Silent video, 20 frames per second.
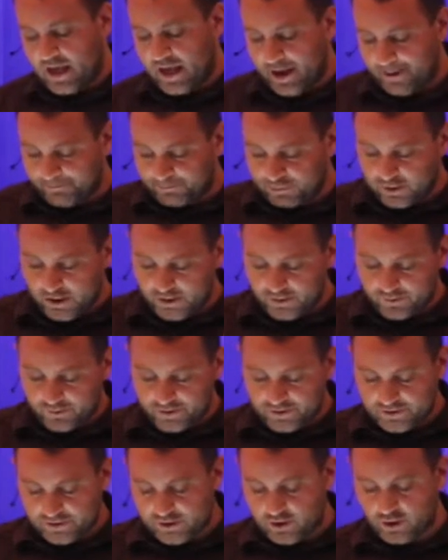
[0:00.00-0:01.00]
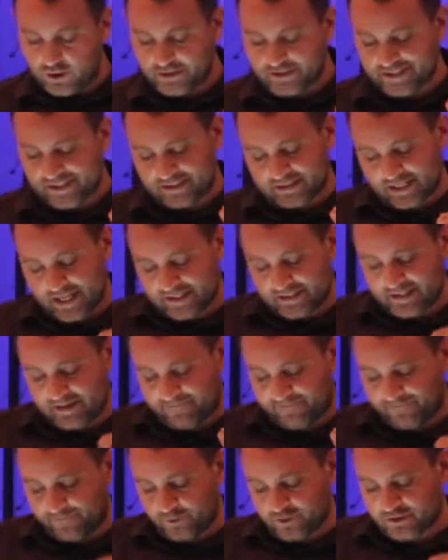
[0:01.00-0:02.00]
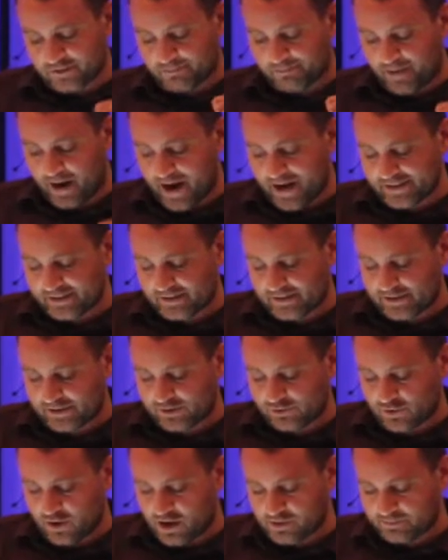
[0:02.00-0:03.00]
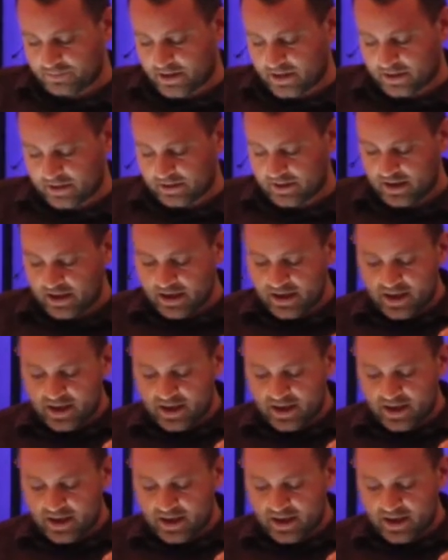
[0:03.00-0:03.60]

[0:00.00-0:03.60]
and plunder his goods unless he first binds the strong man,